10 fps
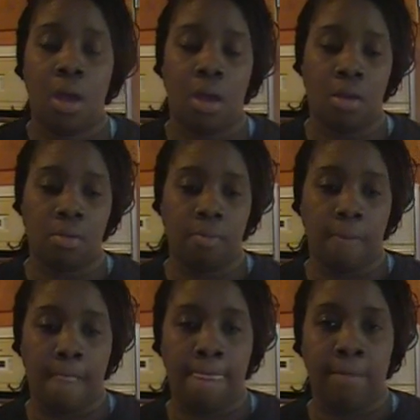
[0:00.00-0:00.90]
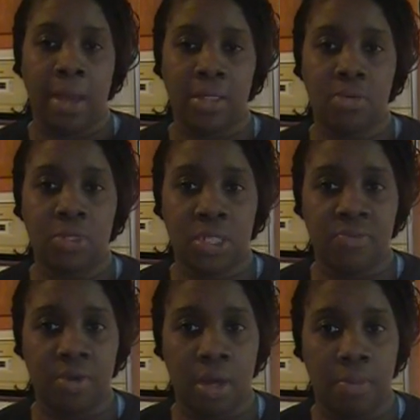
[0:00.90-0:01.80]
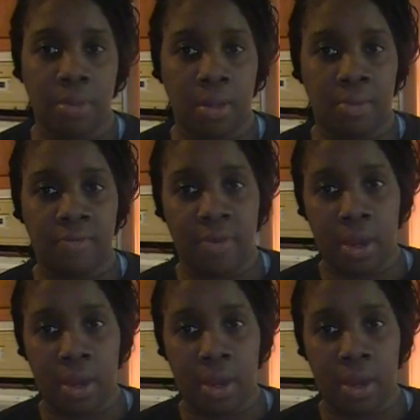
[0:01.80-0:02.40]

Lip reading: I did receive a couple of